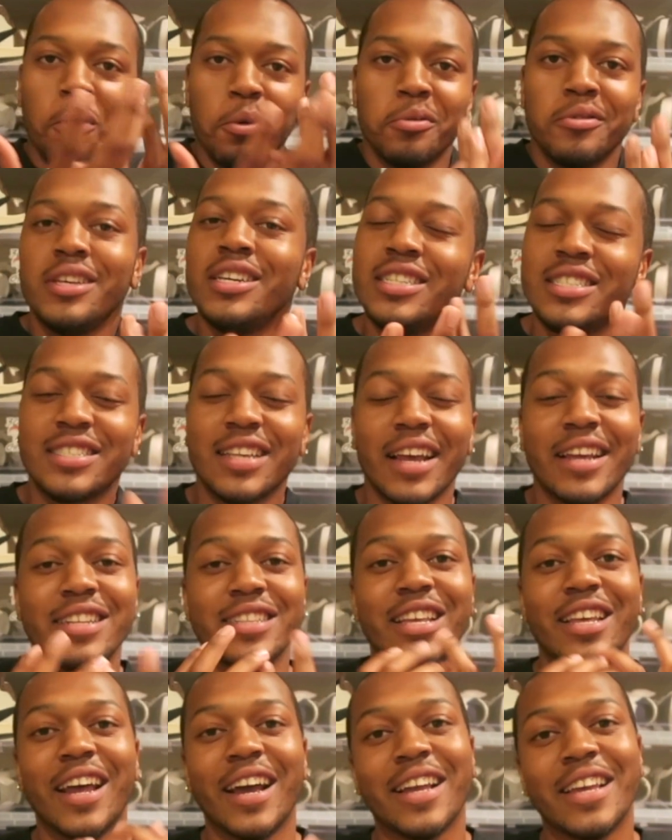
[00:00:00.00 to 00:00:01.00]
only
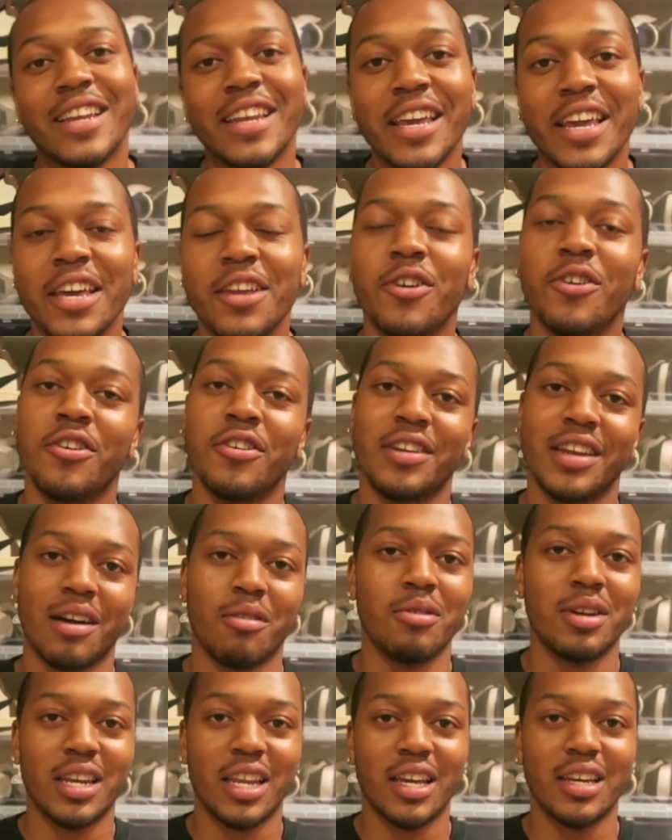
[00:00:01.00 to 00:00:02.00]
site that I can hit on
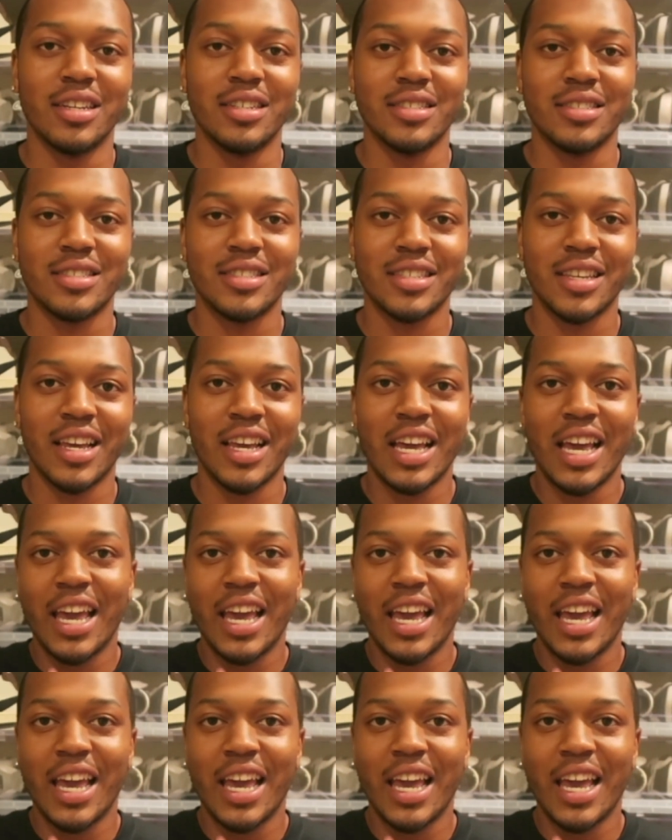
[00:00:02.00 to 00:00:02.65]
nowadays.